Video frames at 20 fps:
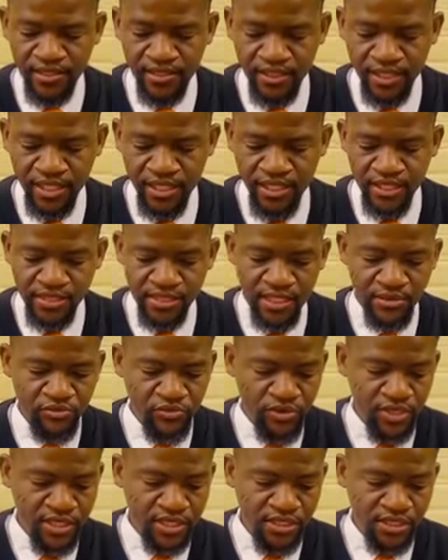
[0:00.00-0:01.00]
Okay, let's come to
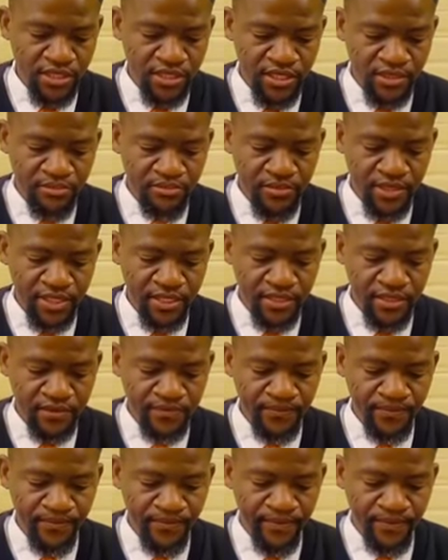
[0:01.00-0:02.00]
the scrap metal,
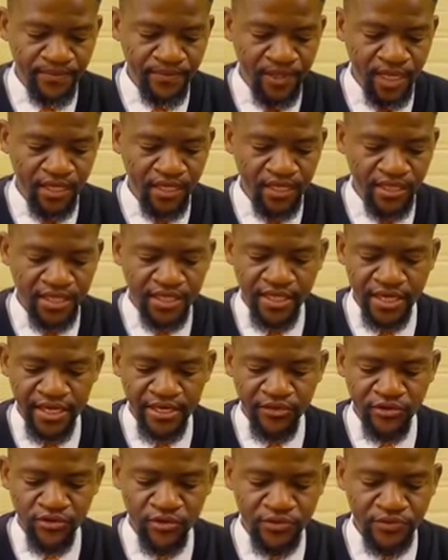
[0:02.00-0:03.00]
the dry
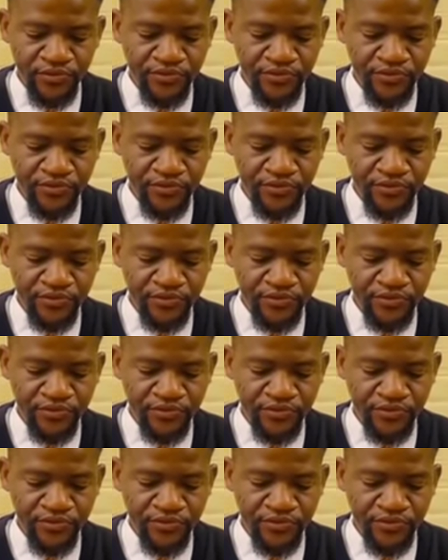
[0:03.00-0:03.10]
dock.